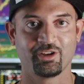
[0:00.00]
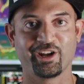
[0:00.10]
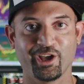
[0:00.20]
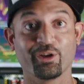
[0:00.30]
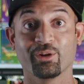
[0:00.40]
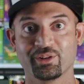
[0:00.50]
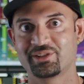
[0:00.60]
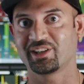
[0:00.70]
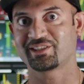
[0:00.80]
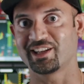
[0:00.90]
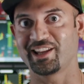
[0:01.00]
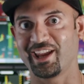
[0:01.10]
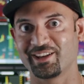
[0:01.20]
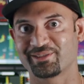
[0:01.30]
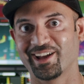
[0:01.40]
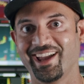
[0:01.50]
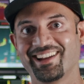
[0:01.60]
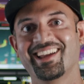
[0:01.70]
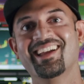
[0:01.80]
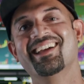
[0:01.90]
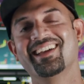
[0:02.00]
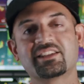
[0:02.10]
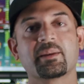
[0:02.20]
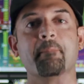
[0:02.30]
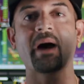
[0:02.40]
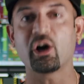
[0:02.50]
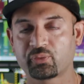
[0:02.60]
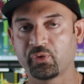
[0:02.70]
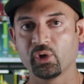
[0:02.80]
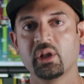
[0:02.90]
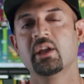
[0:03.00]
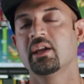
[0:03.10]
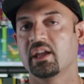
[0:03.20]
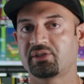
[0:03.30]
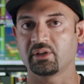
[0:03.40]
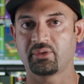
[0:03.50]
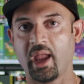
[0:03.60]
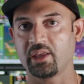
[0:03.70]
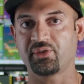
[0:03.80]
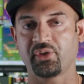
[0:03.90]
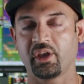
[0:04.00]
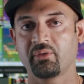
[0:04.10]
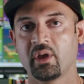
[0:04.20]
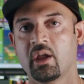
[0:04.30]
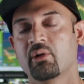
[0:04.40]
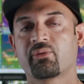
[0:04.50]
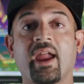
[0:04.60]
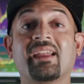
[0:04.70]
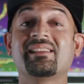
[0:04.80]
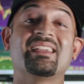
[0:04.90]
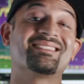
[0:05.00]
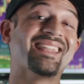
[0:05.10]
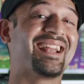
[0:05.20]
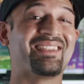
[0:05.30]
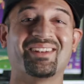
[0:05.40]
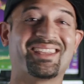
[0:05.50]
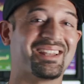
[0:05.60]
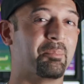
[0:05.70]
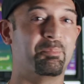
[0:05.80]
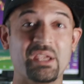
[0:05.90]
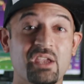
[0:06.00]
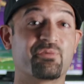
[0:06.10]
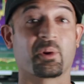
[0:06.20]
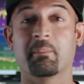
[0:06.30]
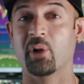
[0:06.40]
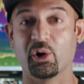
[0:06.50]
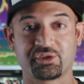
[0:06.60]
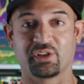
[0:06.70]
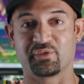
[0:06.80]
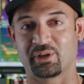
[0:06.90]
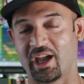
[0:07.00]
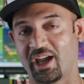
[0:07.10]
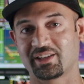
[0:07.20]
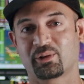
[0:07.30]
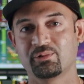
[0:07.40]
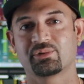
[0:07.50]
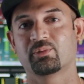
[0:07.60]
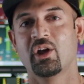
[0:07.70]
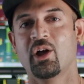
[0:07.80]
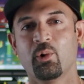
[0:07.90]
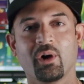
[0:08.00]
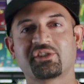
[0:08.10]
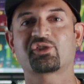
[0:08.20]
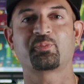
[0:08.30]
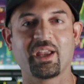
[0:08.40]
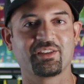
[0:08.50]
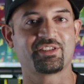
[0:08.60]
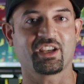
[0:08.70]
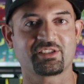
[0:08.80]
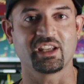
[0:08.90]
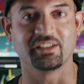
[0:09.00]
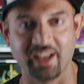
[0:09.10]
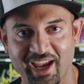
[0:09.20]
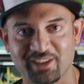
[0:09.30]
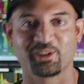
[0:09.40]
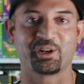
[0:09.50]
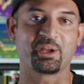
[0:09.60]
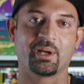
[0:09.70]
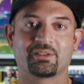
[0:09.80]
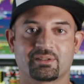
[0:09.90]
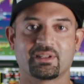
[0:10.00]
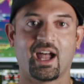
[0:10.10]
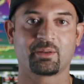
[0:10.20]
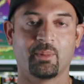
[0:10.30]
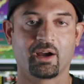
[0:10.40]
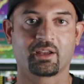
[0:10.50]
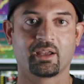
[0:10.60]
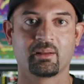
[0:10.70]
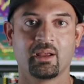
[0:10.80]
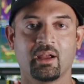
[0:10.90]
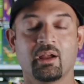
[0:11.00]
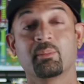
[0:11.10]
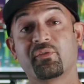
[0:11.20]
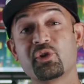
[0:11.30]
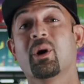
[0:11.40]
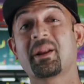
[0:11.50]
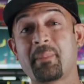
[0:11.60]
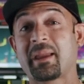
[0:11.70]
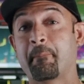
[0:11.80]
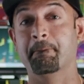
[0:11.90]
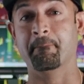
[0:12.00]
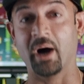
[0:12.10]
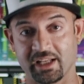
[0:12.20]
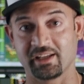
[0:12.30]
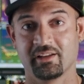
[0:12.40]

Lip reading: I know, 60 days, right? It's a mouthful, it's intensive. Frankly, it's not even gonna be for most of you guys. Who wants to spend 60 days learning about the stock market? But if you wanna make money,